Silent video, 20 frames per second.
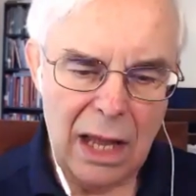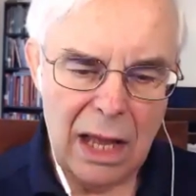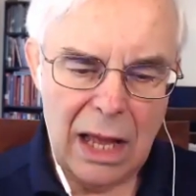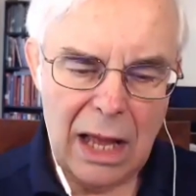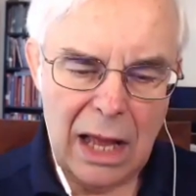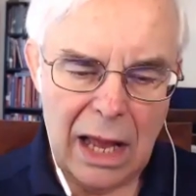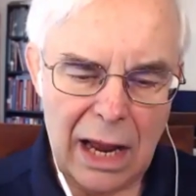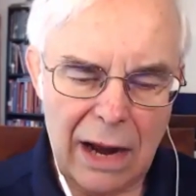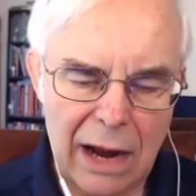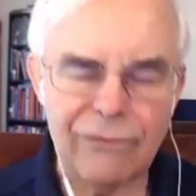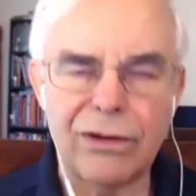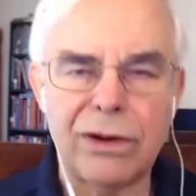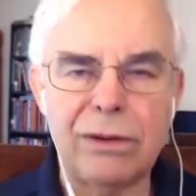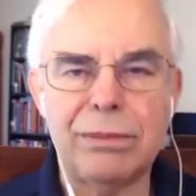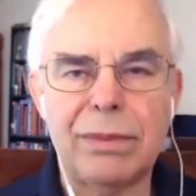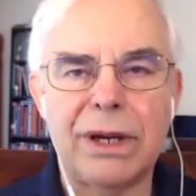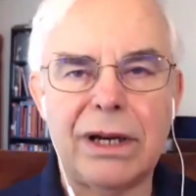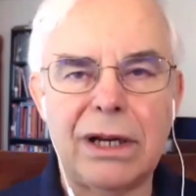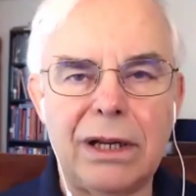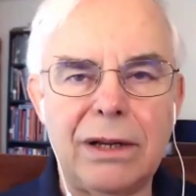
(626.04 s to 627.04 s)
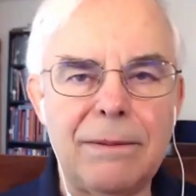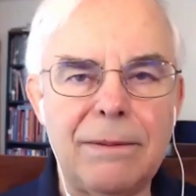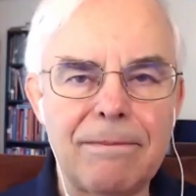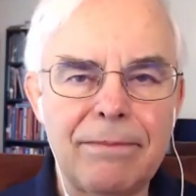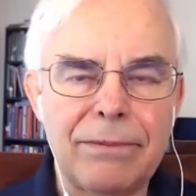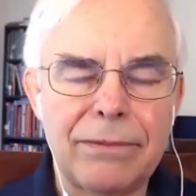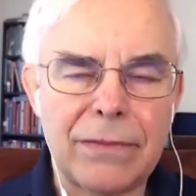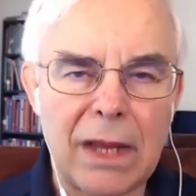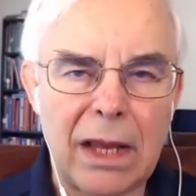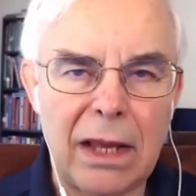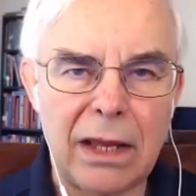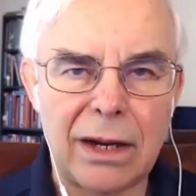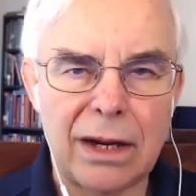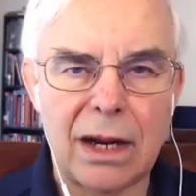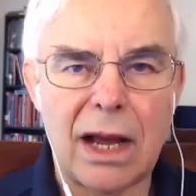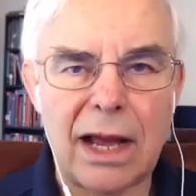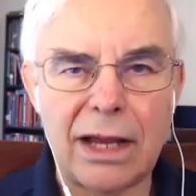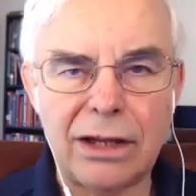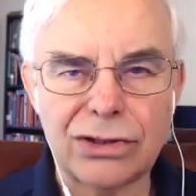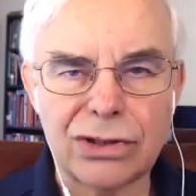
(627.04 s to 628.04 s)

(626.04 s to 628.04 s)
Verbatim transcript: everybody in high